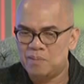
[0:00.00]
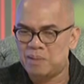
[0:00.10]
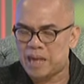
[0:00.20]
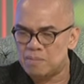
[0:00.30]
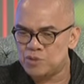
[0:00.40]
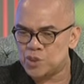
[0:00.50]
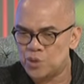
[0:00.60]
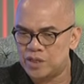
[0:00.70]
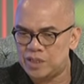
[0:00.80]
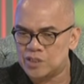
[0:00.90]
but I'm
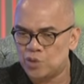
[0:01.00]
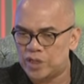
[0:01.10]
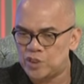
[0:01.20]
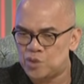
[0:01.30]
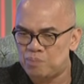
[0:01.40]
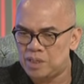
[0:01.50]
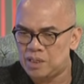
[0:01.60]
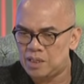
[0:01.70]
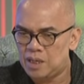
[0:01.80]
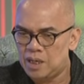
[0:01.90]
sure it's going to
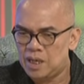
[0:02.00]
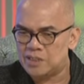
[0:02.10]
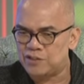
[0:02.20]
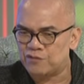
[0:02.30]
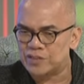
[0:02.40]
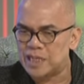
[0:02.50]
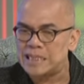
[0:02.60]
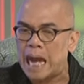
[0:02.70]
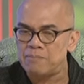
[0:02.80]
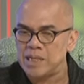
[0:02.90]
be a different
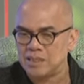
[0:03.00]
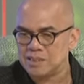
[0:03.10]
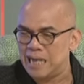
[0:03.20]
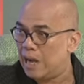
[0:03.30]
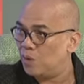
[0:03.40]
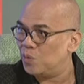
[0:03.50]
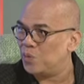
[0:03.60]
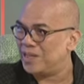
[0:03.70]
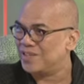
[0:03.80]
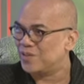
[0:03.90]
dynamics now
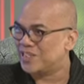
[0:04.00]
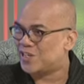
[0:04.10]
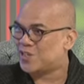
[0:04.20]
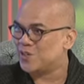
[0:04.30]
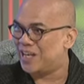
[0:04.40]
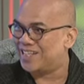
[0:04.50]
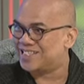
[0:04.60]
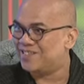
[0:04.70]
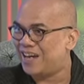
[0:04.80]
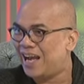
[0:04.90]
yes, with, with yes,
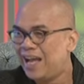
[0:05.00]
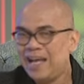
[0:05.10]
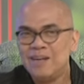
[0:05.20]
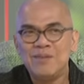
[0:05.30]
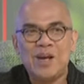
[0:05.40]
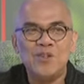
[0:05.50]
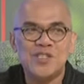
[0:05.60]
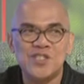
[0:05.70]
students, yes. right? It's true. Wait, who's